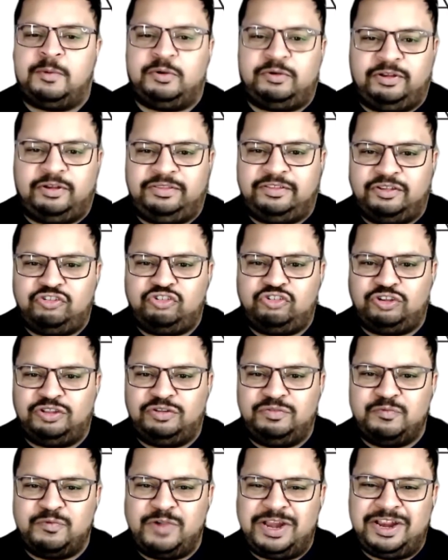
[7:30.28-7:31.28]
about
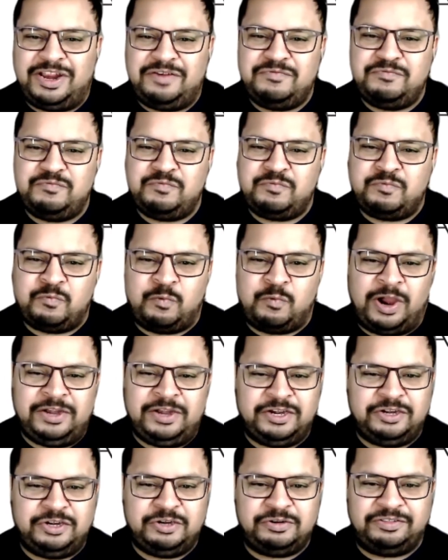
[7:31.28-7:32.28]
transition, when and why
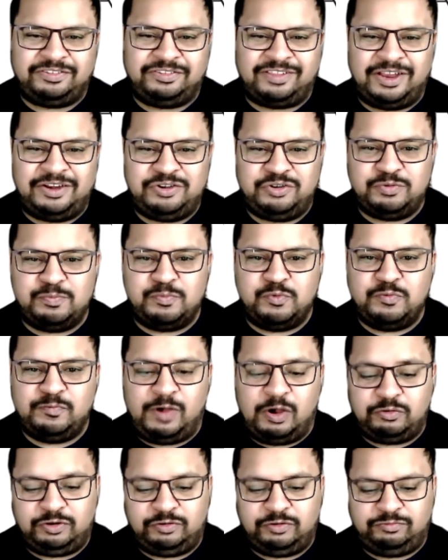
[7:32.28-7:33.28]
did you decide to move
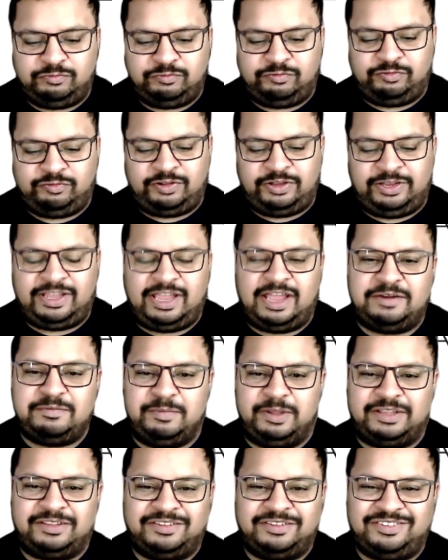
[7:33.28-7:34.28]
out of
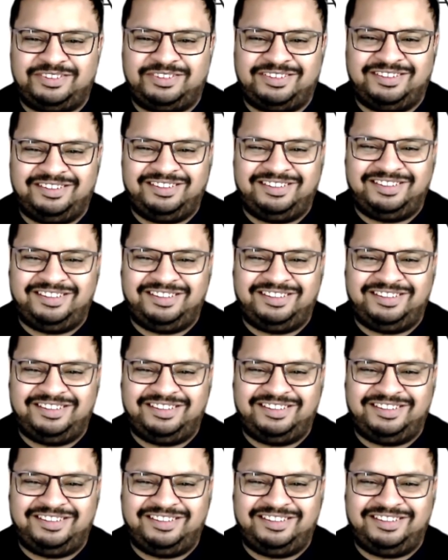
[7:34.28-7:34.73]
academics?